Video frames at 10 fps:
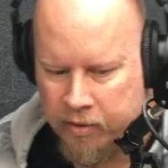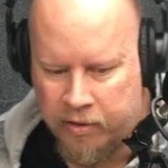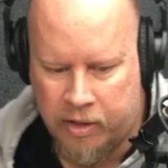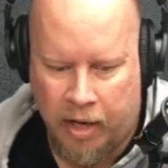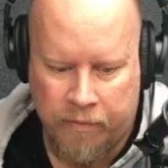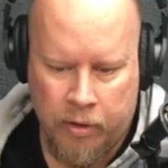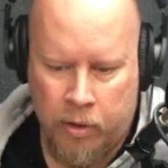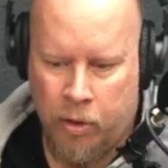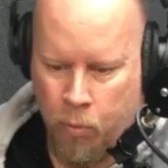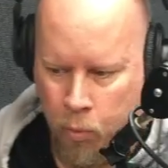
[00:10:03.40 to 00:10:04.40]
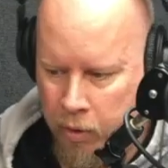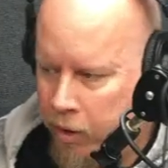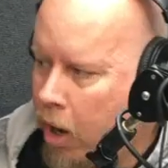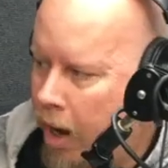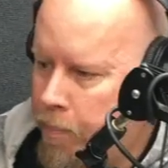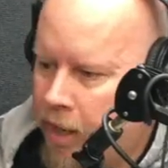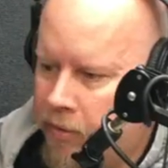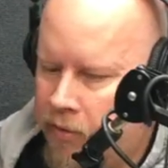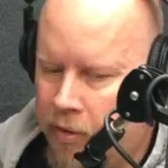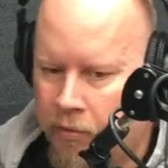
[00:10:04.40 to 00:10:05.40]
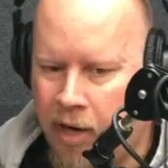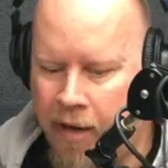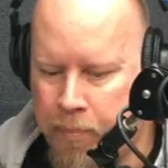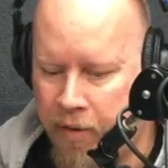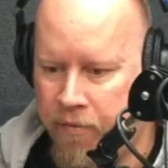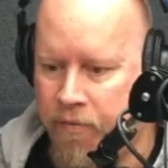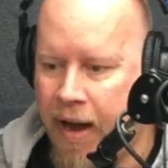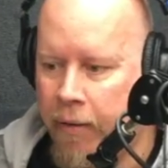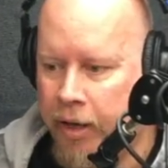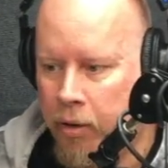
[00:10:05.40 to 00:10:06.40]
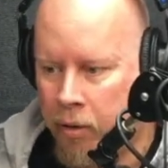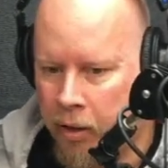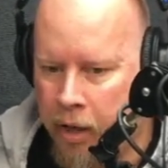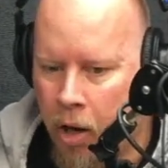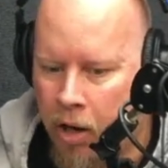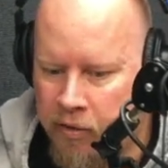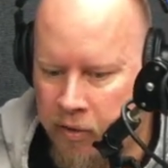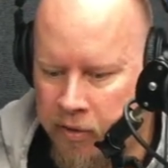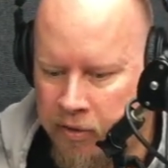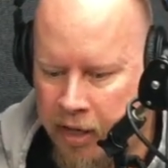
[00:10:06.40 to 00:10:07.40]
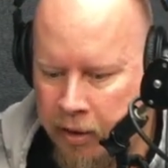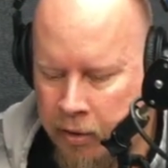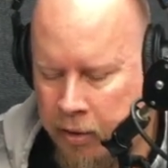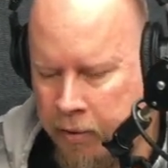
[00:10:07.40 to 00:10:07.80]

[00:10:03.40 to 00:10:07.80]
and stuff. Real hotbeds of craft beer very early on. So this is like